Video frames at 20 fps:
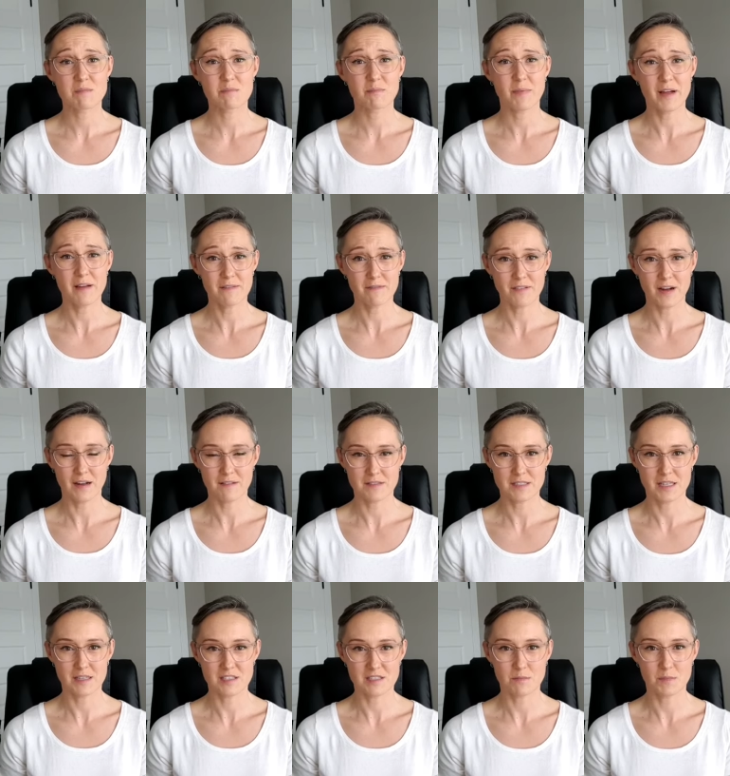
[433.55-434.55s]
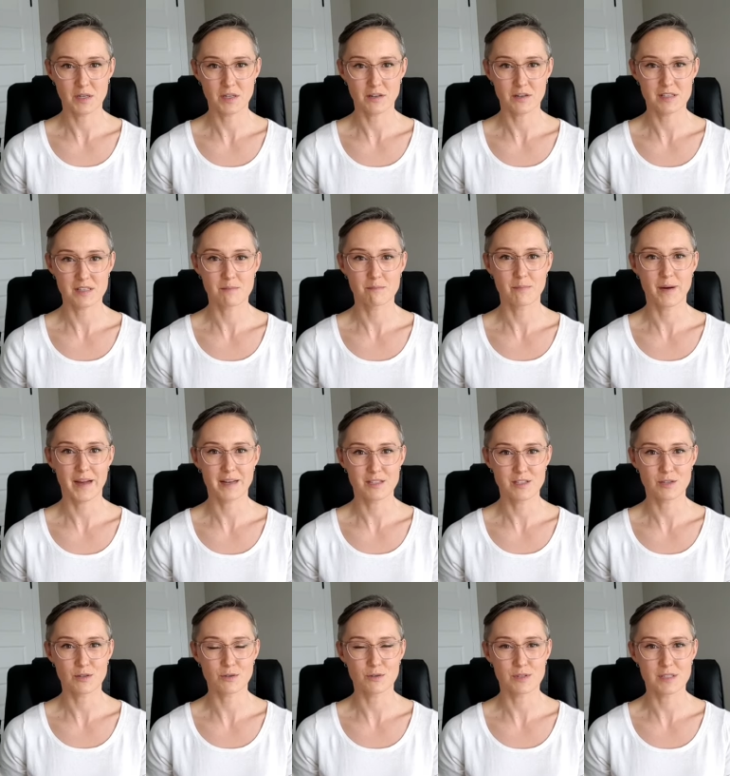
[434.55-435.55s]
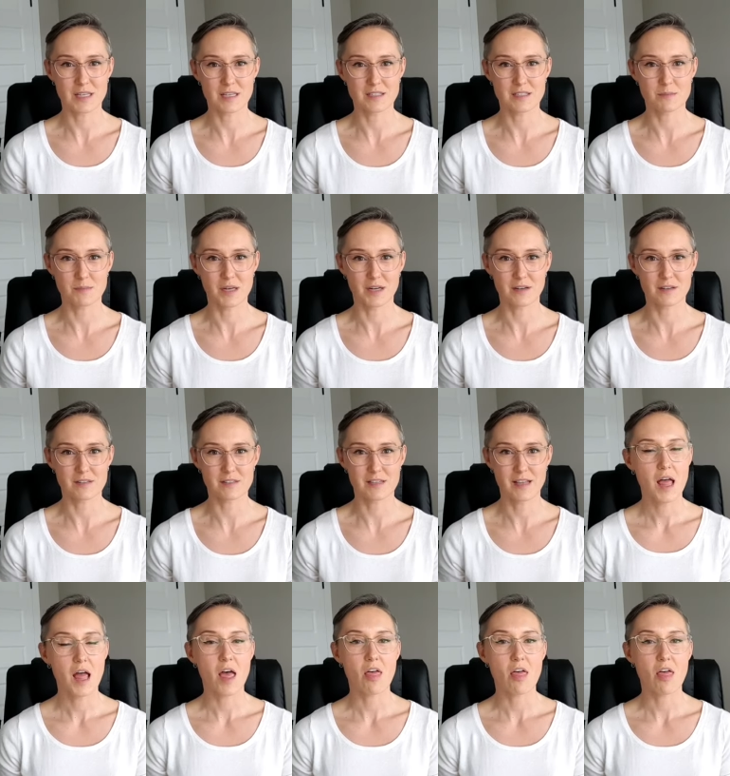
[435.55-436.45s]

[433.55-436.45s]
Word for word: by 5 centimeters by 2 centimeters.